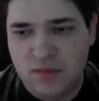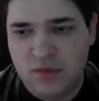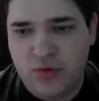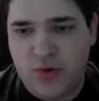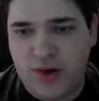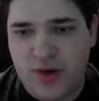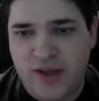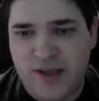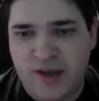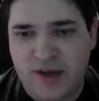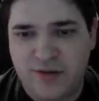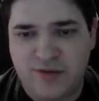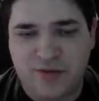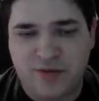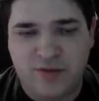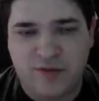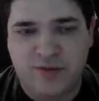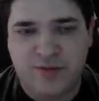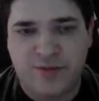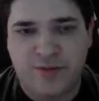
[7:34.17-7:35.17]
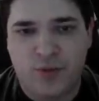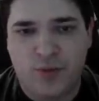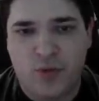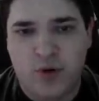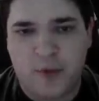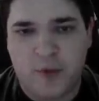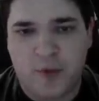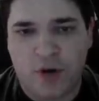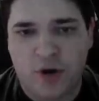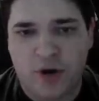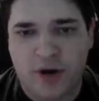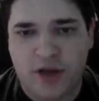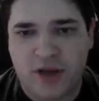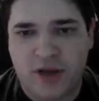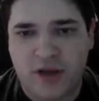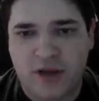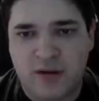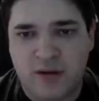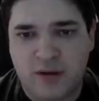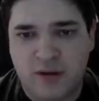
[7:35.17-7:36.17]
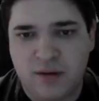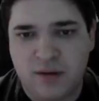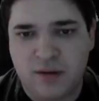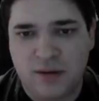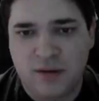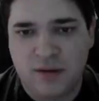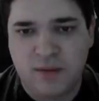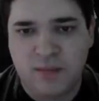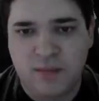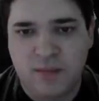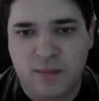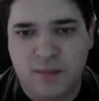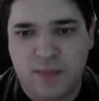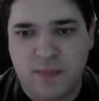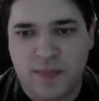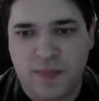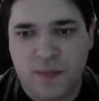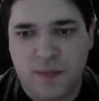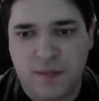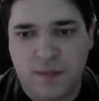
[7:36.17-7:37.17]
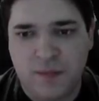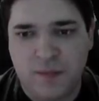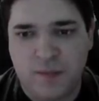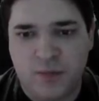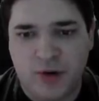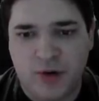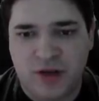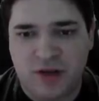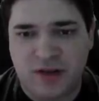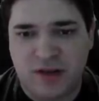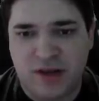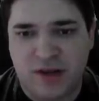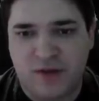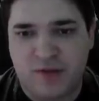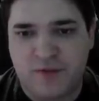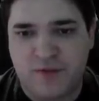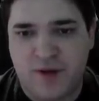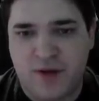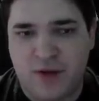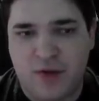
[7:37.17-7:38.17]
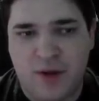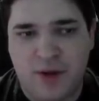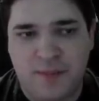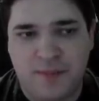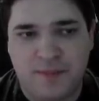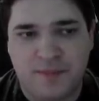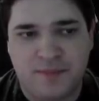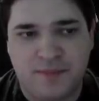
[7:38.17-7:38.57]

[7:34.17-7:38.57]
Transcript: Twilight Council for Parting. Pretty standard follow-up.